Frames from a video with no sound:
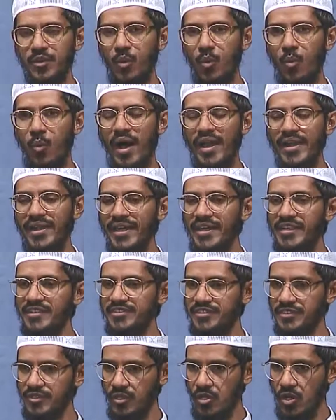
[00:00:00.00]
One
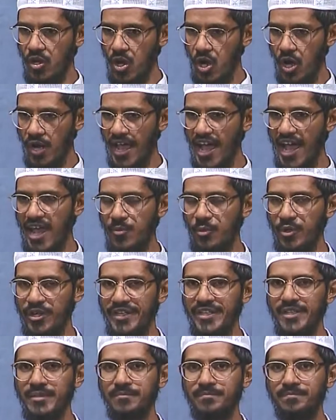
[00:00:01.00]
is on
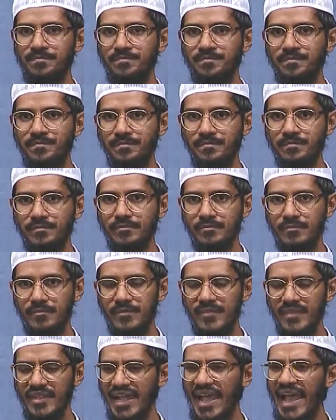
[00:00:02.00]
harmony,
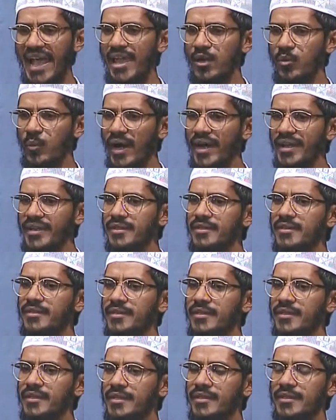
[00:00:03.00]
and one
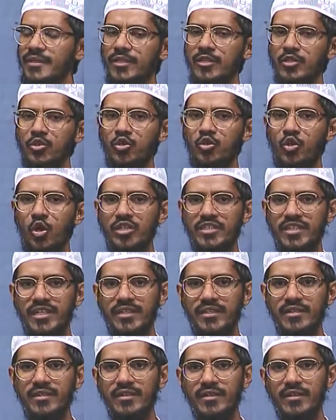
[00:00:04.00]
you quoted
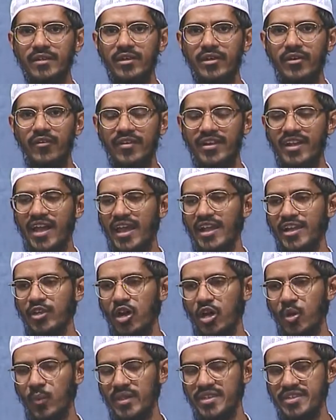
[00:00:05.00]
regarding
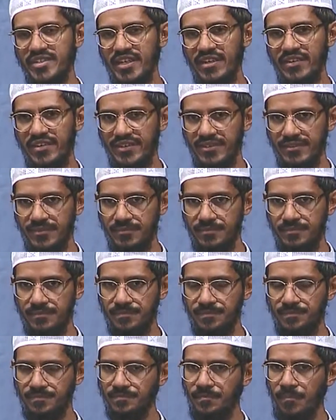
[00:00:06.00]
non vegetarian.
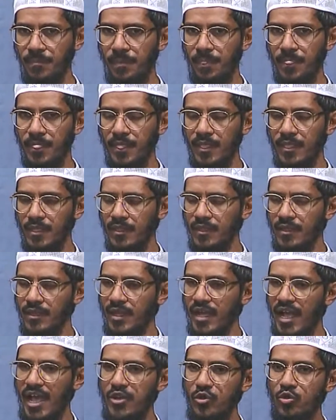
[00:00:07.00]

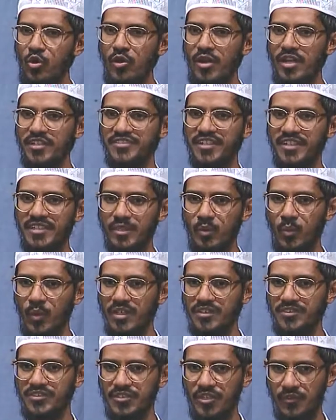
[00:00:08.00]
And you quoted certain
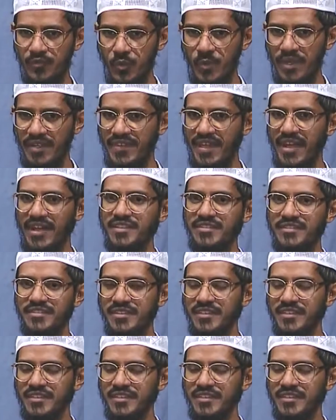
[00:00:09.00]
verses of the Vedas.